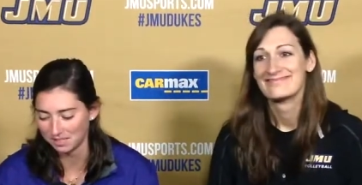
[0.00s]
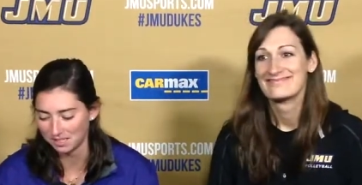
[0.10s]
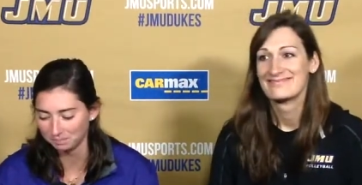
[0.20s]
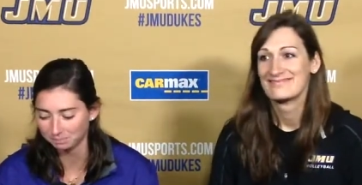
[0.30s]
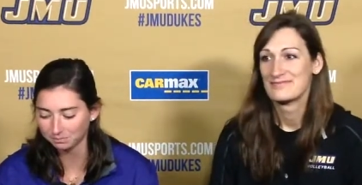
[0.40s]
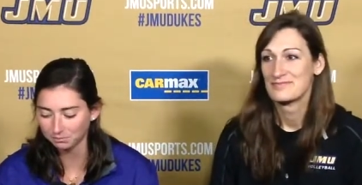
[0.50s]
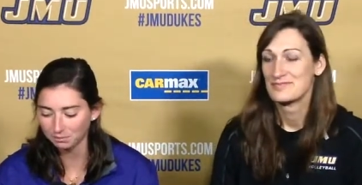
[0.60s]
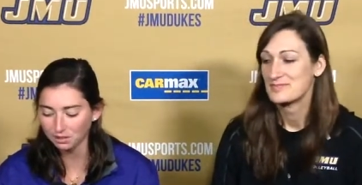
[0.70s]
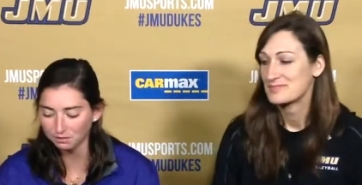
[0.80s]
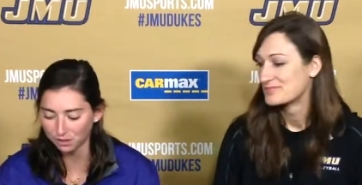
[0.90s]
Speaker 1: team
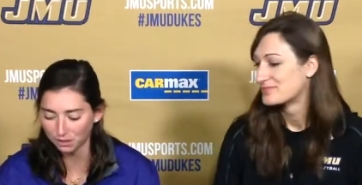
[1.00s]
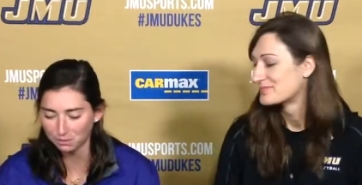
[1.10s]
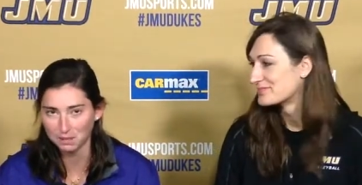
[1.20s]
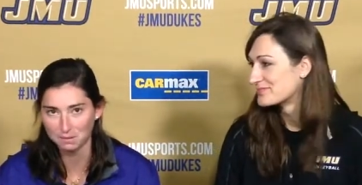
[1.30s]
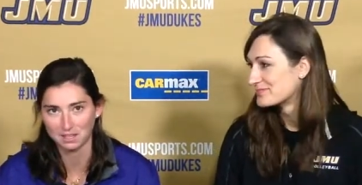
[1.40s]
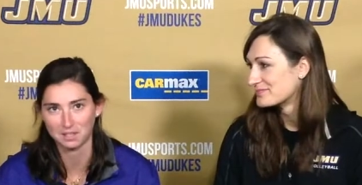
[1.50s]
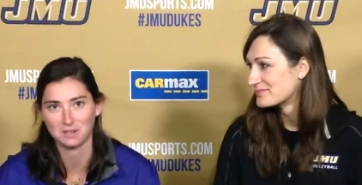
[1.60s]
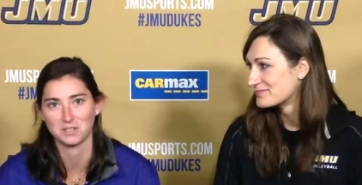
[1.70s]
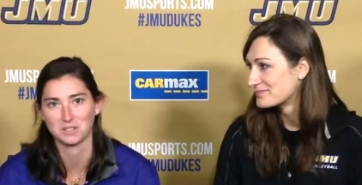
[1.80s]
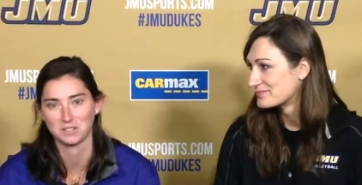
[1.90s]
for our week one
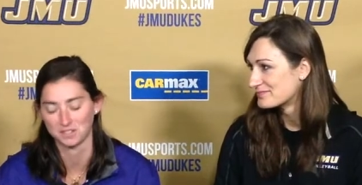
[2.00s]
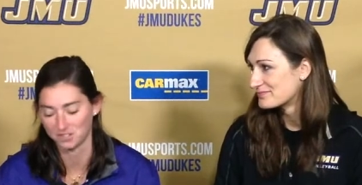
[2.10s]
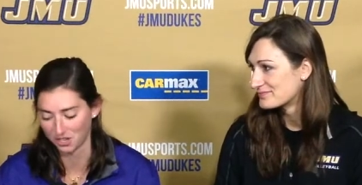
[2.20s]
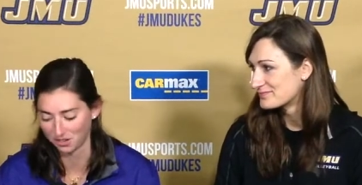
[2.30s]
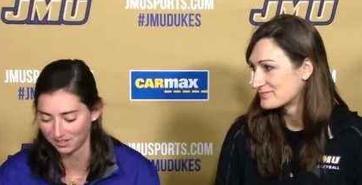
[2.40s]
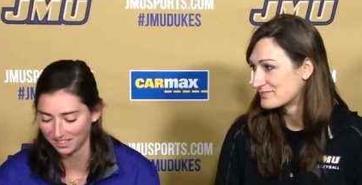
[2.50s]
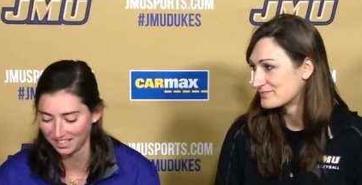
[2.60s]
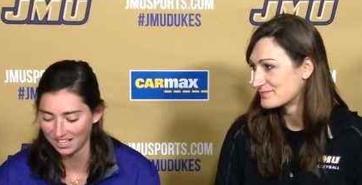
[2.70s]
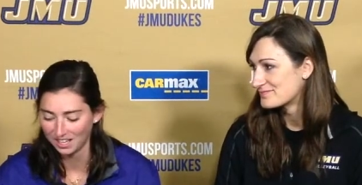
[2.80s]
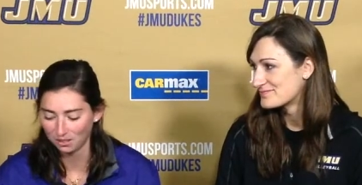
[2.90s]
coaches show.
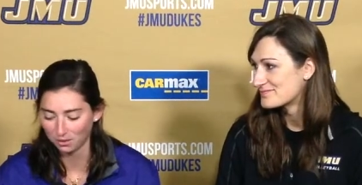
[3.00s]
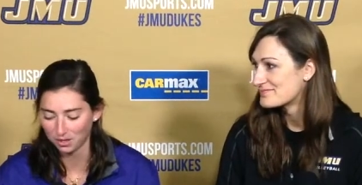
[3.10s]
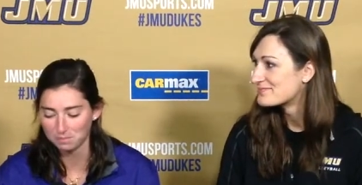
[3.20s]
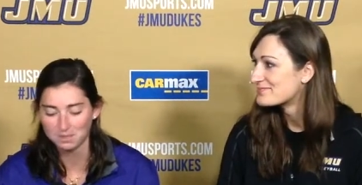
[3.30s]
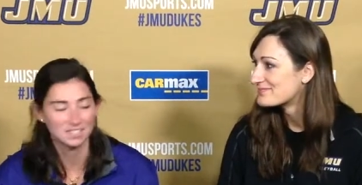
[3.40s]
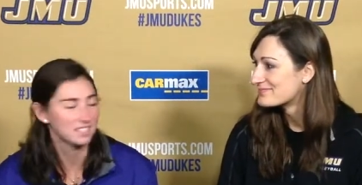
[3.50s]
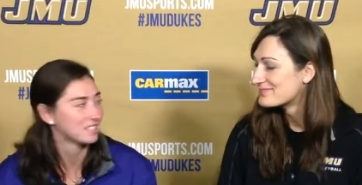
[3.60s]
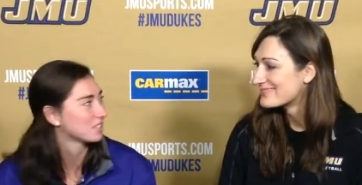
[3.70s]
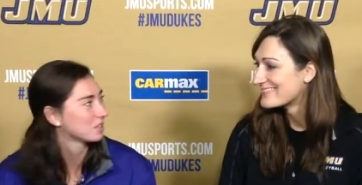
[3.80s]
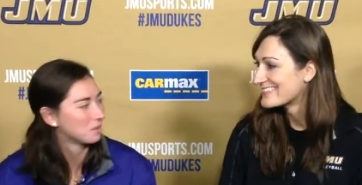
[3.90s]
Lauren,
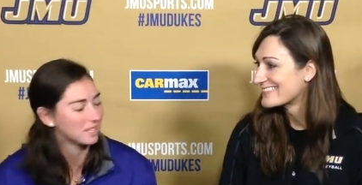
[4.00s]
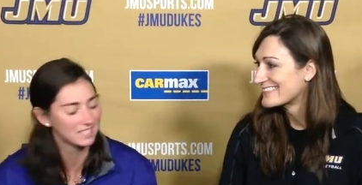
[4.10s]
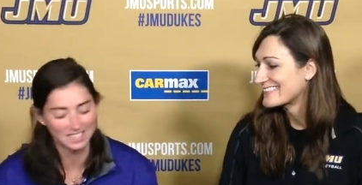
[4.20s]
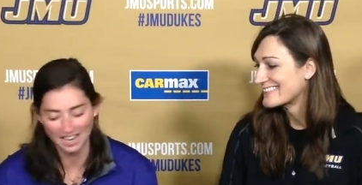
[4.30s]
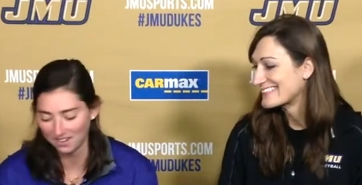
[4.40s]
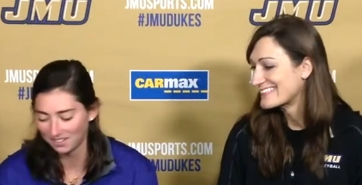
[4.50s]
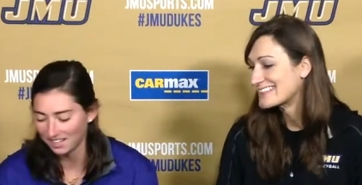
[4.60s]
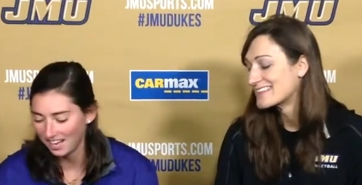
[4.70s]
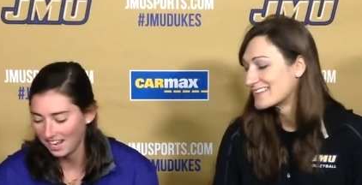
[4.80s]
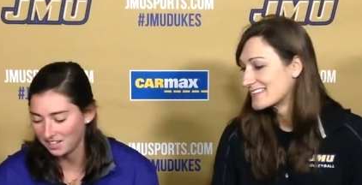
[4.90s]
preseason is winding down
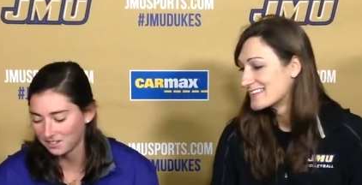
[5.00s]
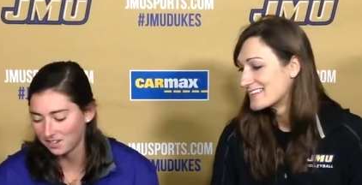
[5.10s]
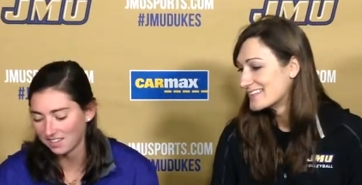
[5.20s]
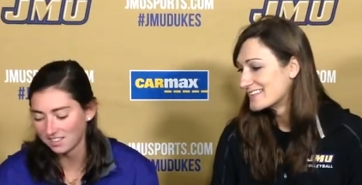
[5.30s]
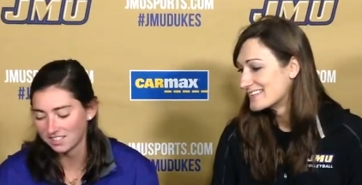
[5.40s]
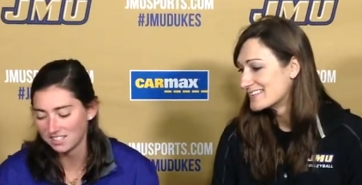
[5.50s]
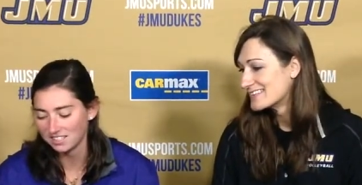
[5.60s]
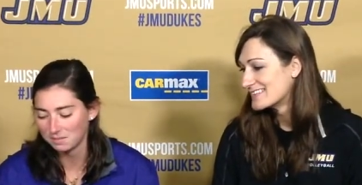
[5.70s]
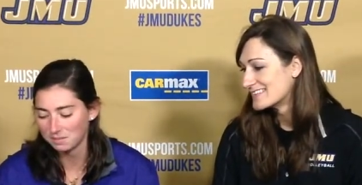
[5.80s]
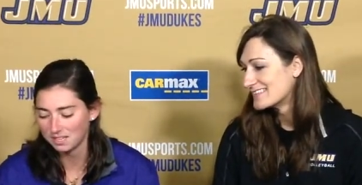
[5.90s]
and your regular
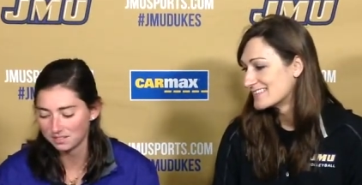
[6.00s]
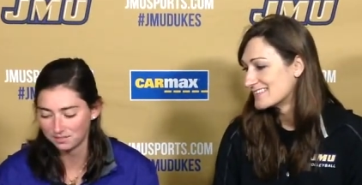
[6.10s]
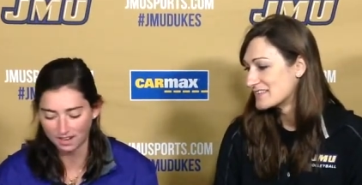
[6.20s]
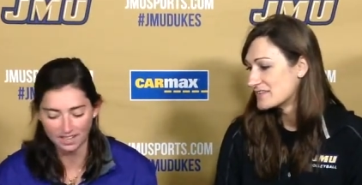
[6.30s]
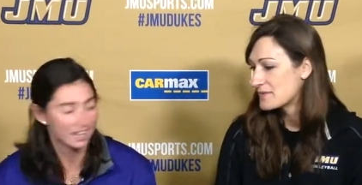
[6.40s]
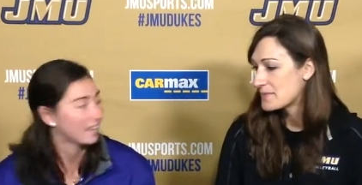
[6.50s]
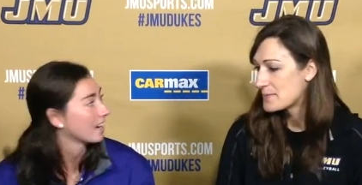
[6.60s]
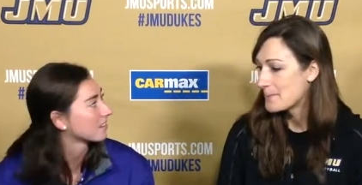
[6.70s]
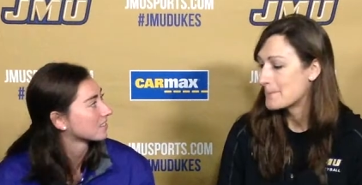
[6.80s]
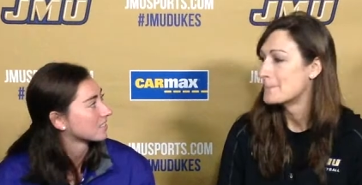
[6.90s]
season
Speaker 2: begins Friday.
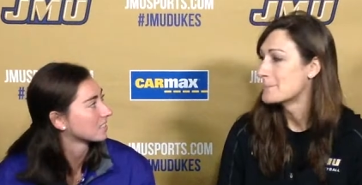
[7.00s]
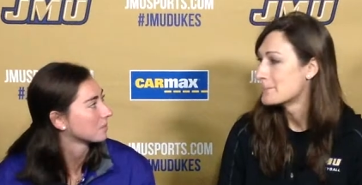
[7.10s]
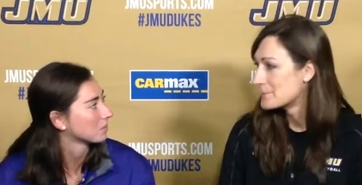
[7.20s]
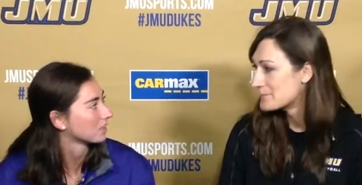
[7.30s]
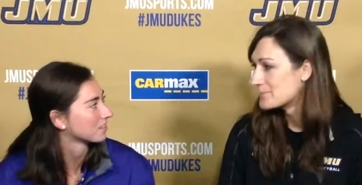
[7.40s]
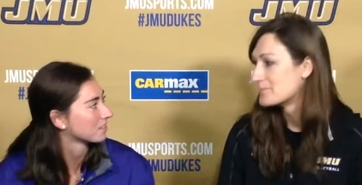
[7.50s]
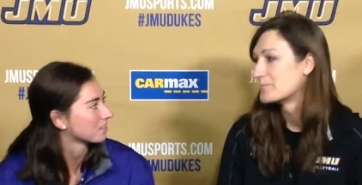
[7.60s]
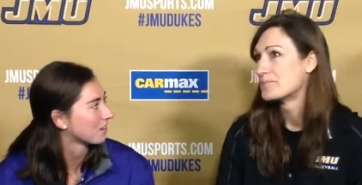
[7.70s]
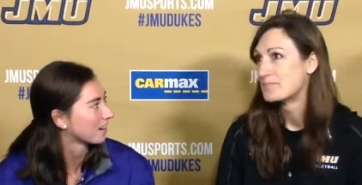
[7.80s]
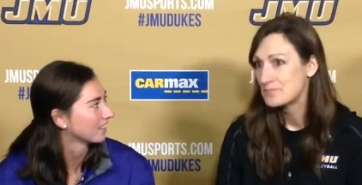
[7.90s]
How is the team looking so
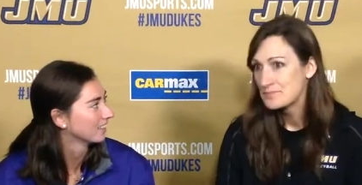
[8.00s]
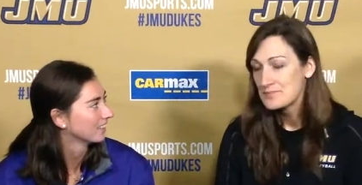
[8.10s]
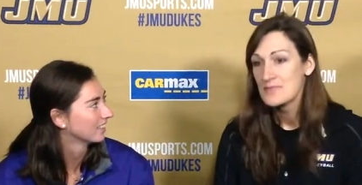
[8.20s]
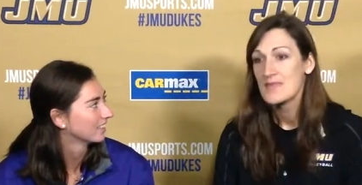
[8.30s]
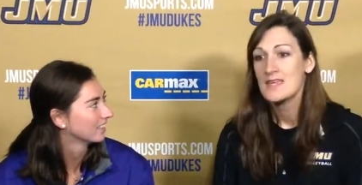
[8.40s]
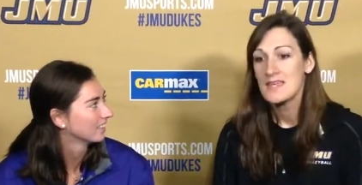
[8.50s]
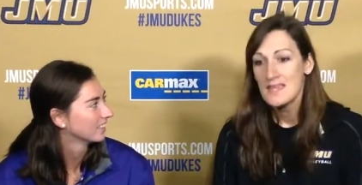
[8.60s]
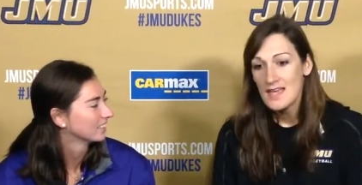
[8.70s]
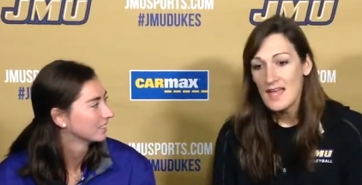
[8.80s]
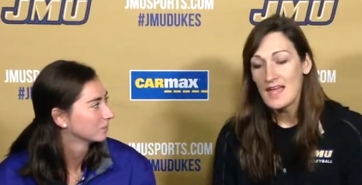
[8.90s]
far?
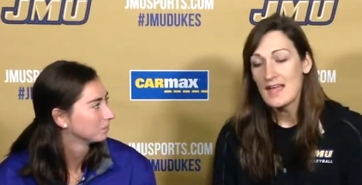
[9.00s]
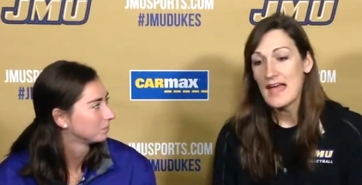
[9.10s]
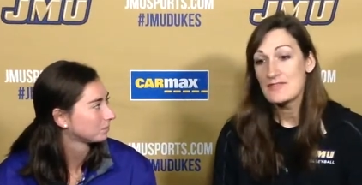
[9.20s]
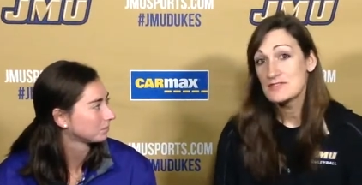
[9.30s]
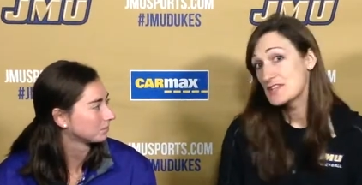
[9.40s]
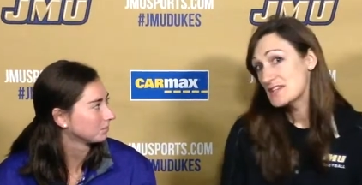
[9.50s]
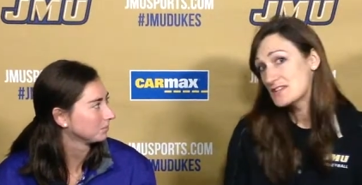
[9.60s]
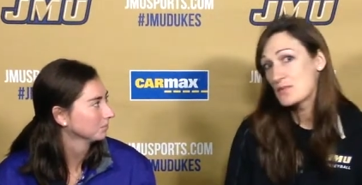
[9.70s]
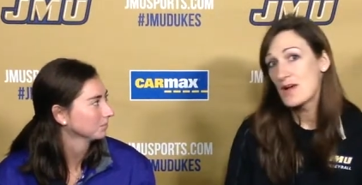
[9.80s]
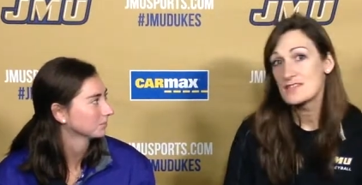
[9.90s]
Uh, after getting
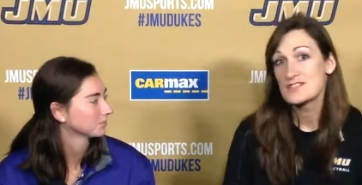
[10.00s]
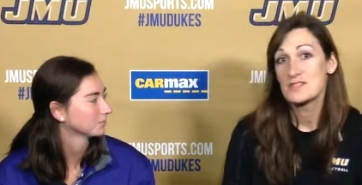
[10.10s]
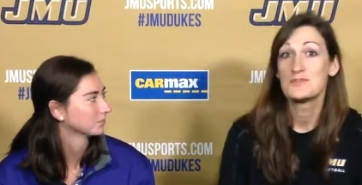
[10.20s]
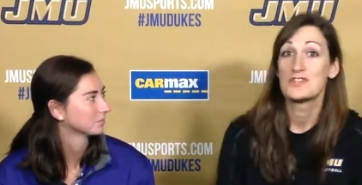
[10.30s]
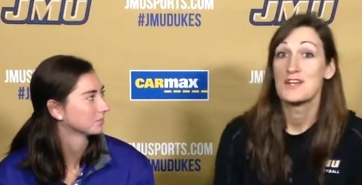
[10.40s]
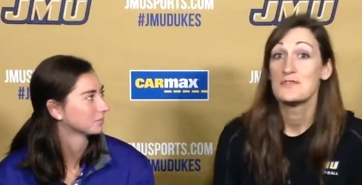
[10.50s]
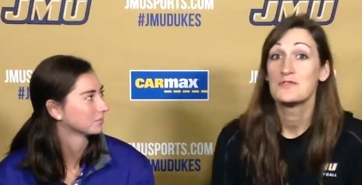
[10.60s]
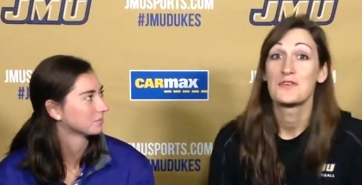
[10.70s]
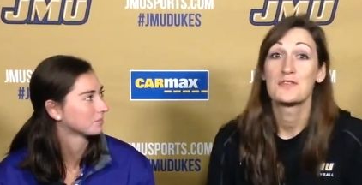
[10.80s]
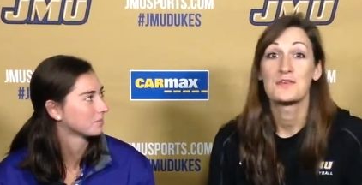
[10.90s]
to watch them train
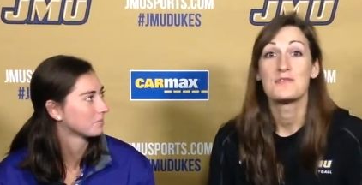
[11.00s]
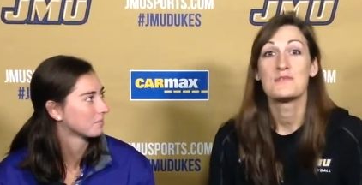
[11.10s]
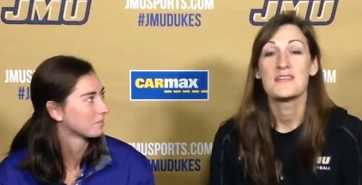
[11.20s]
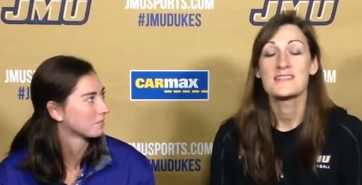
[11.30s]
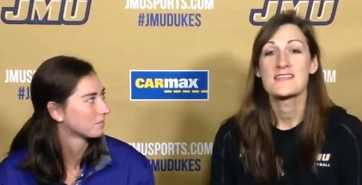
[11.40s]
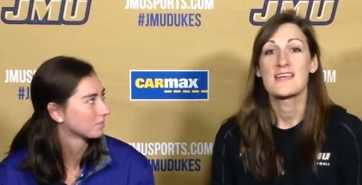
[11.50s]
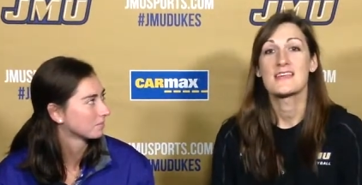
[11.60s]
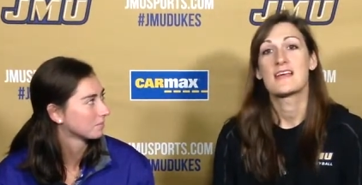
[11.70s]
for three weeks, I,